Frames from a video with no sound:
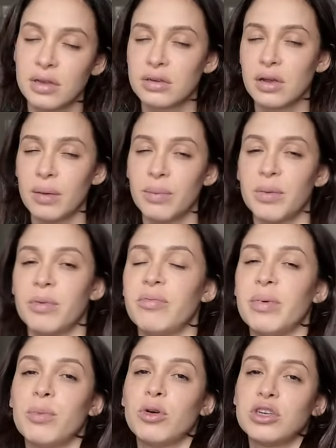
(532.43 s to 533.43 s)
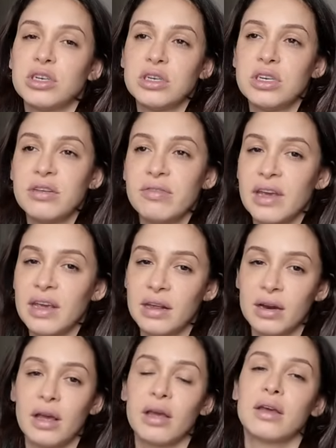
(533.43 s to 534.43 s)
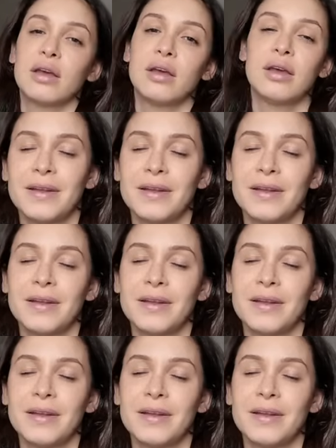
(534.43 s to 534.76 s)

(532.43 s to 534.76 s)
time when we've been watching TV and like